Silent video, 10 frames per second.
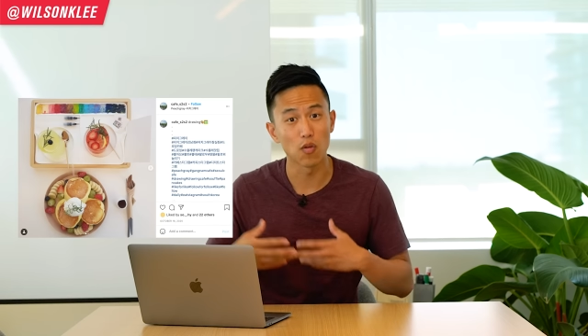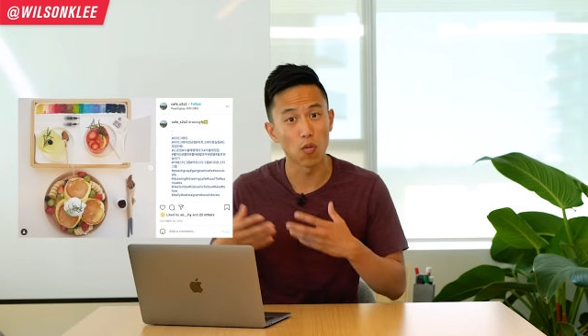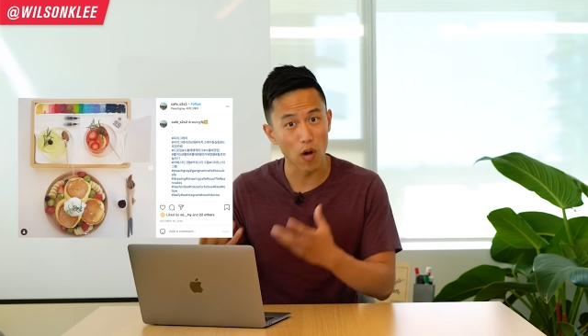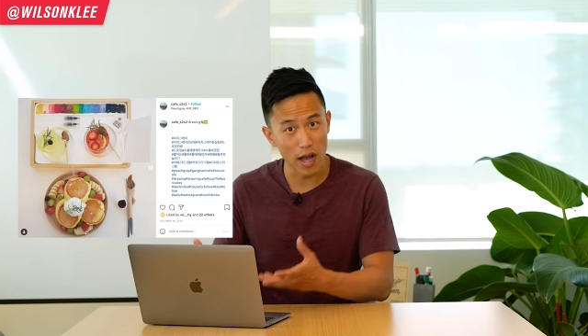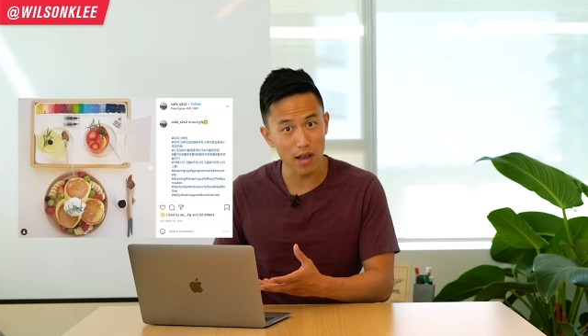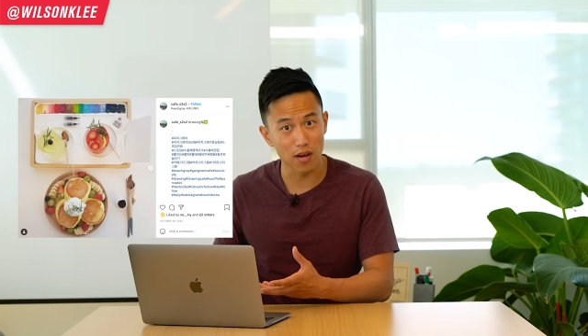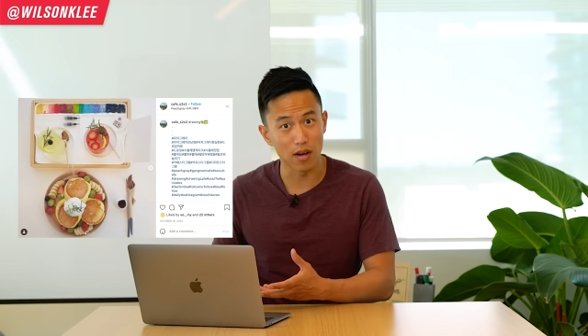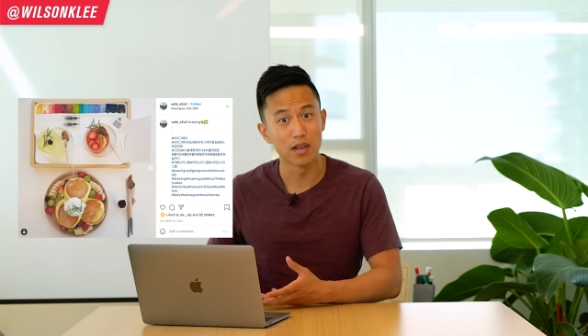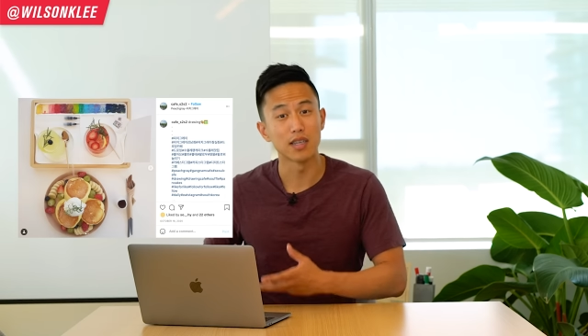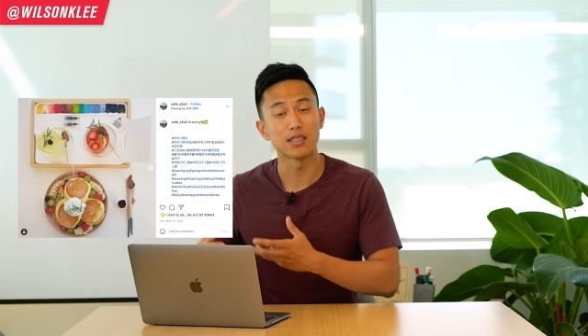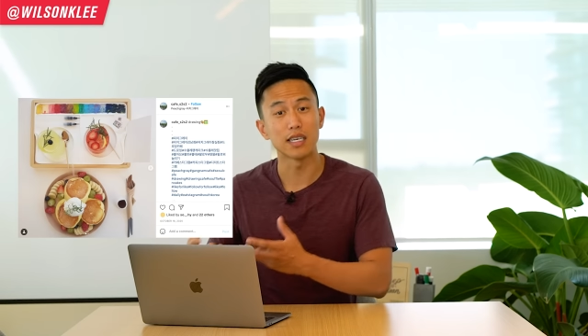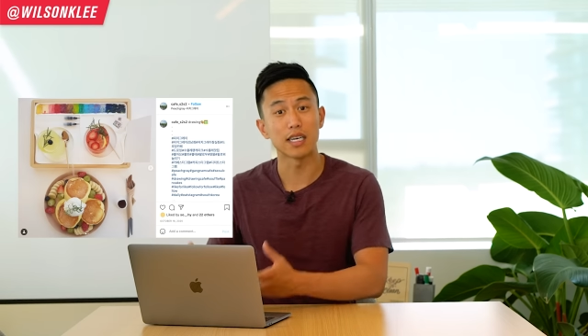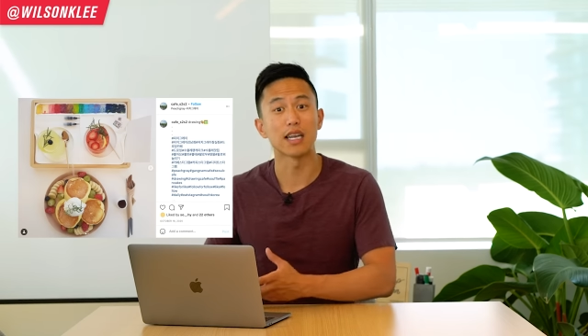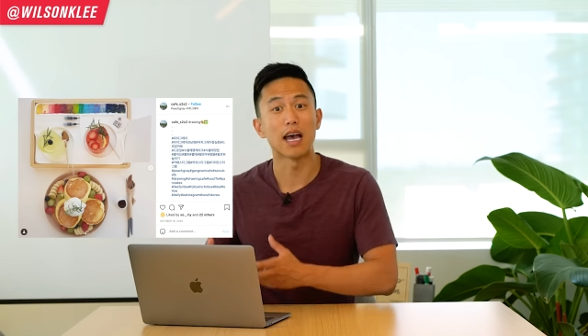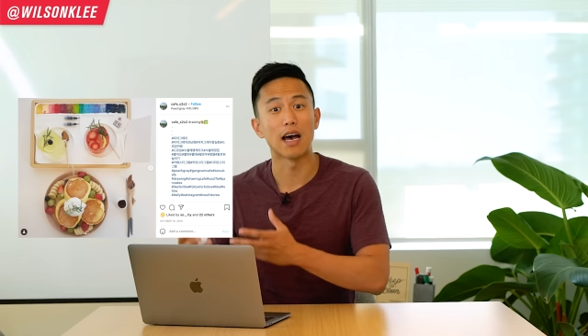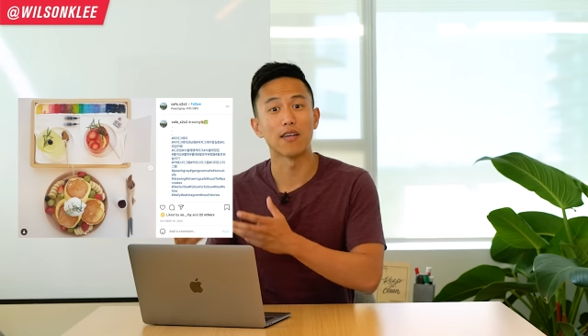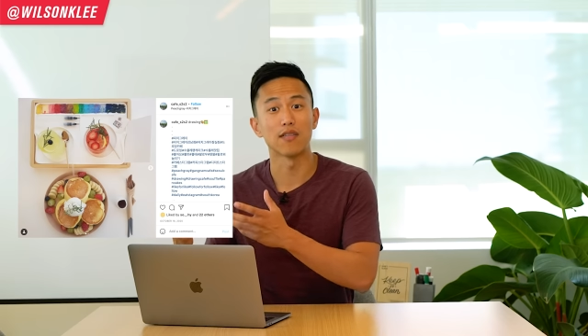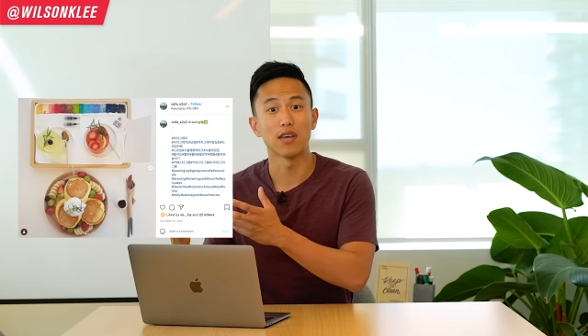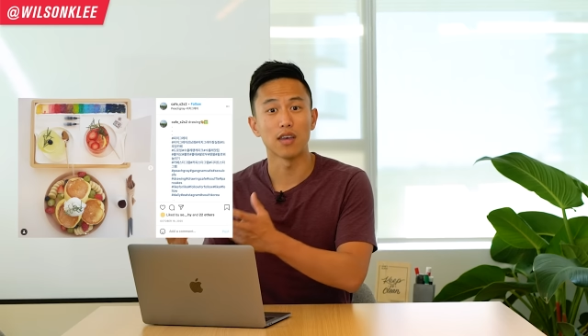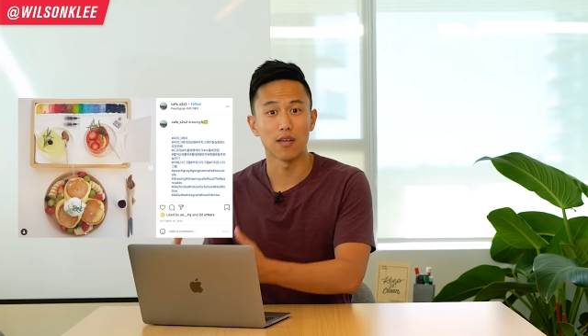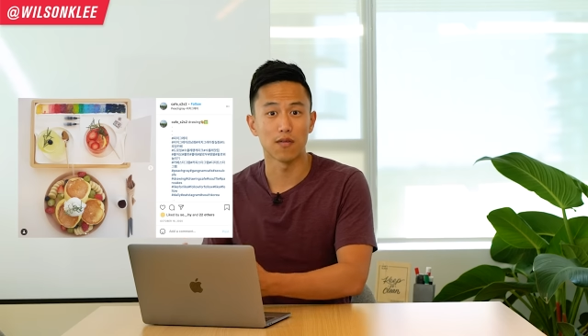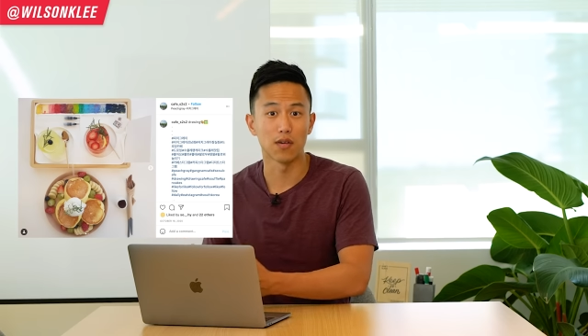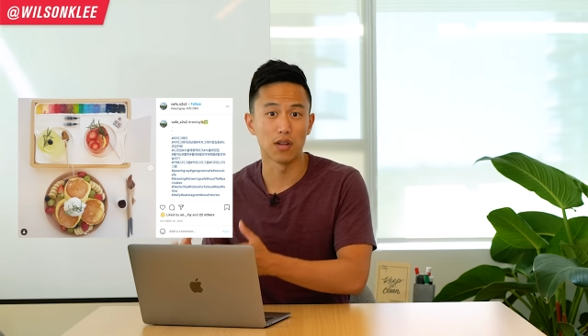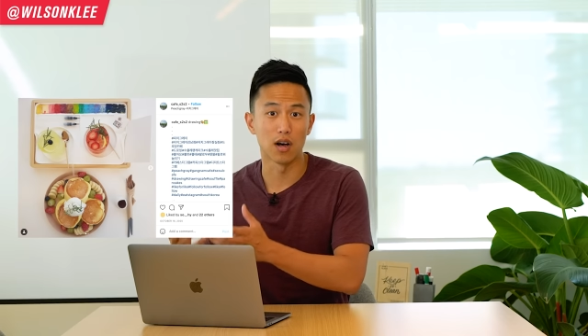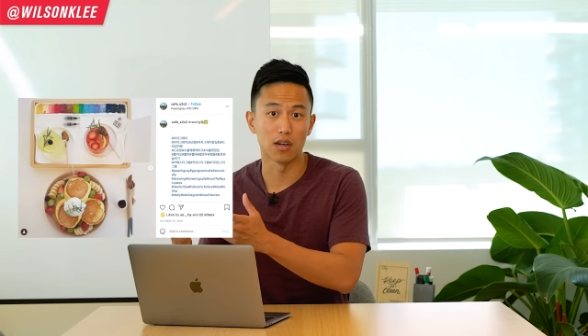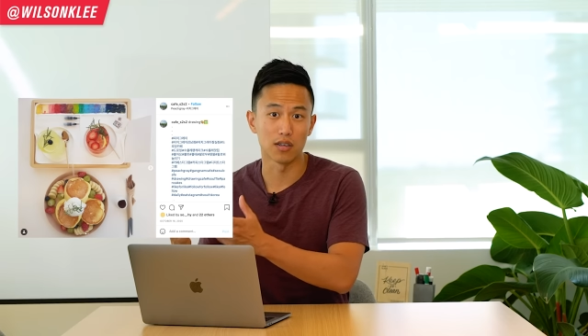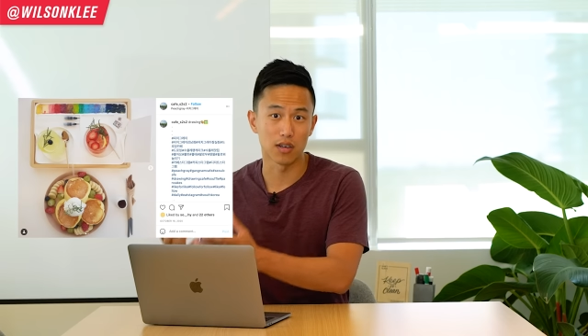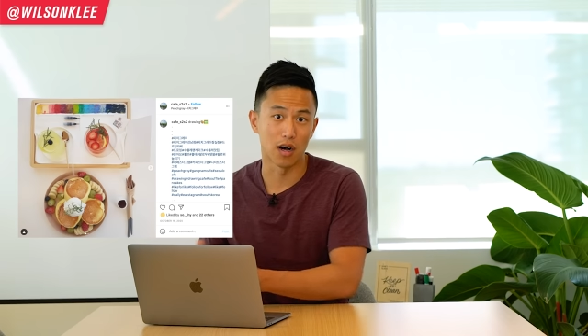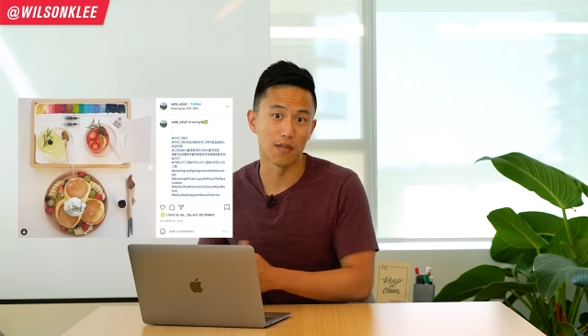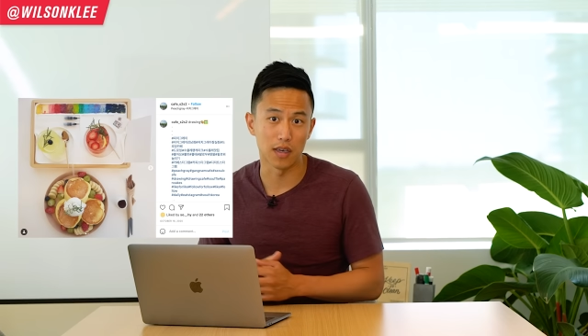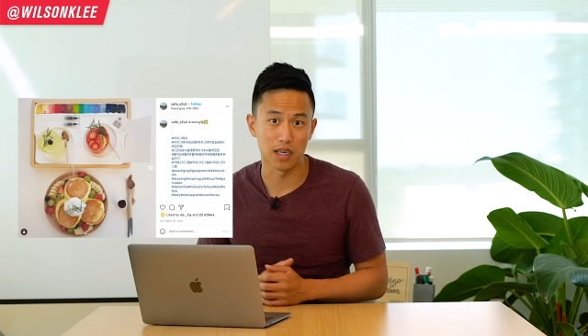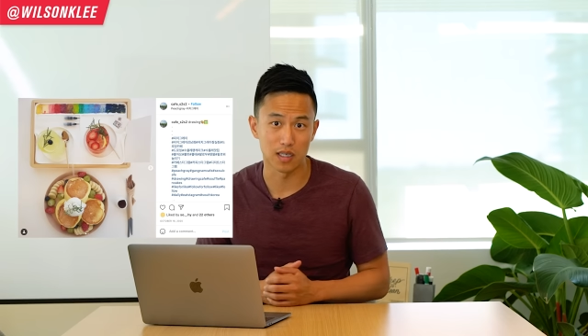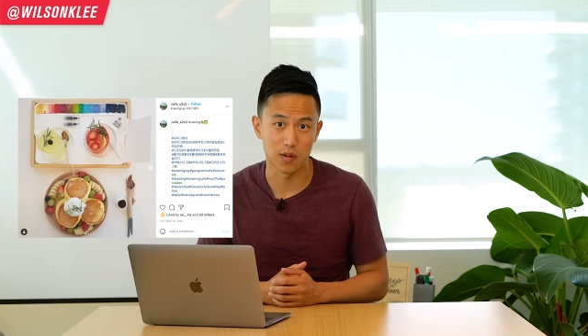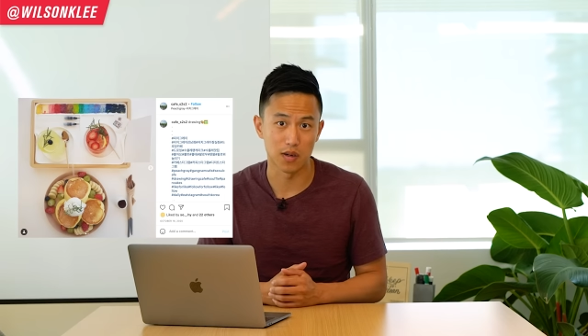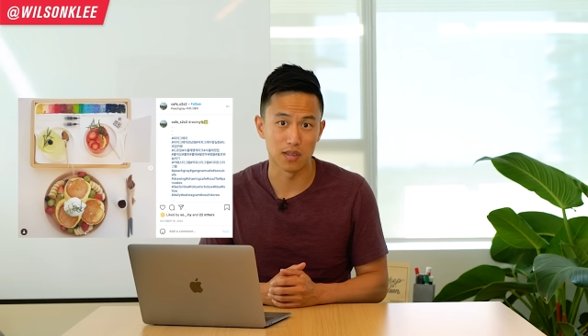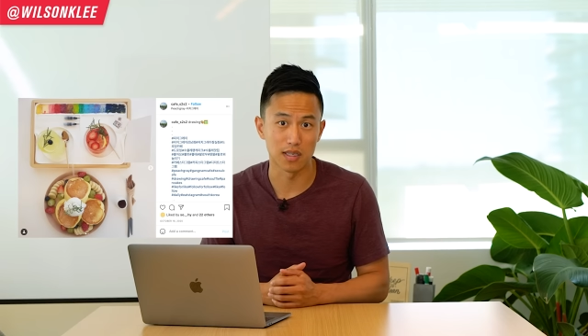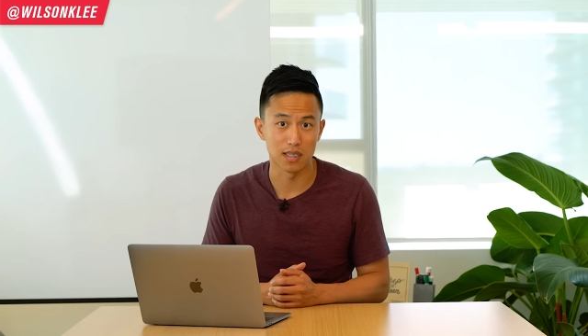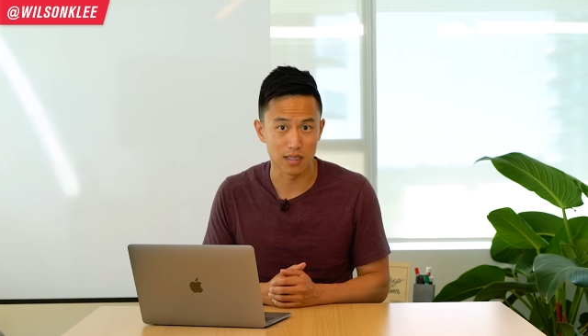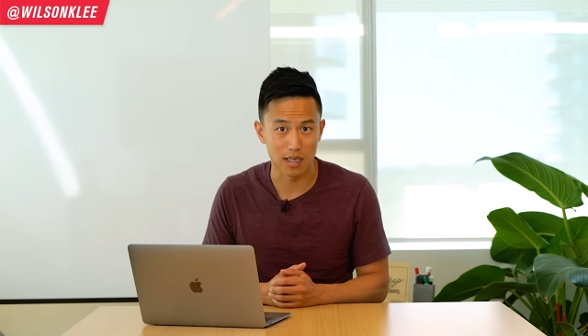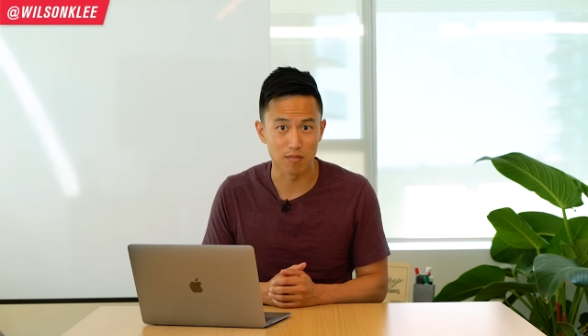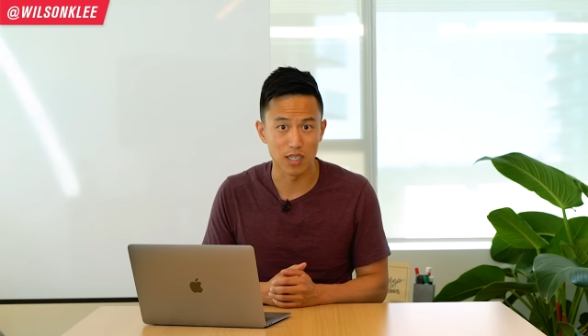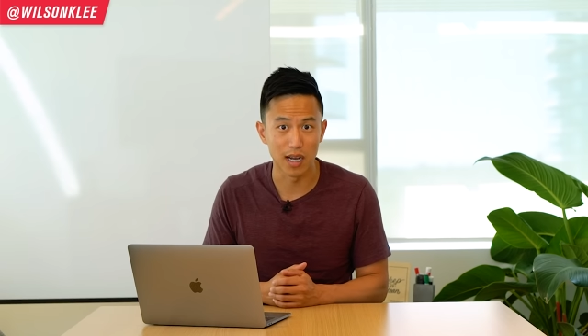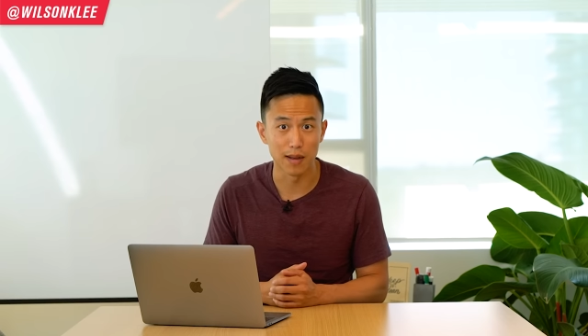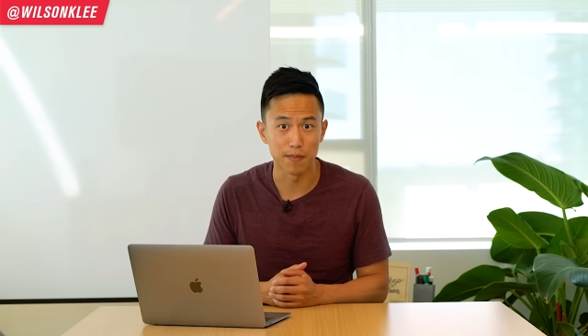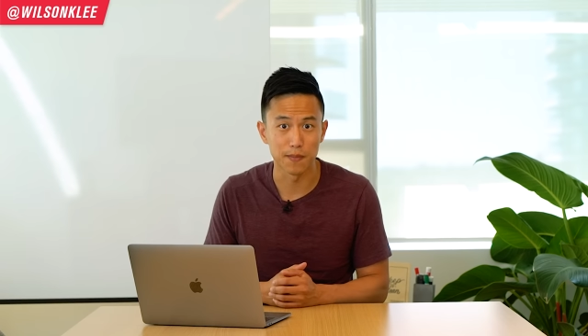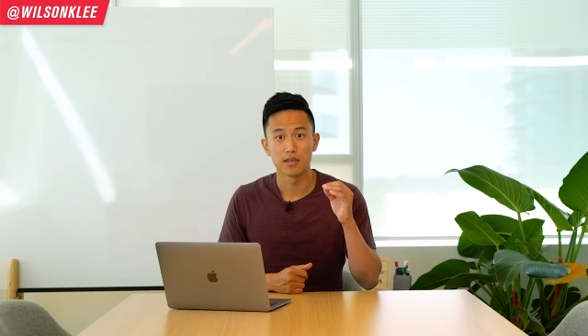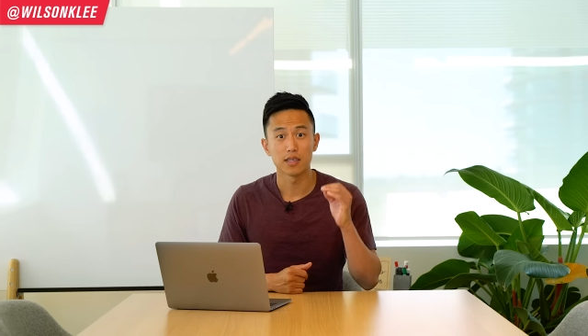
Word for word: while they can have a full on coffee experience at the same time.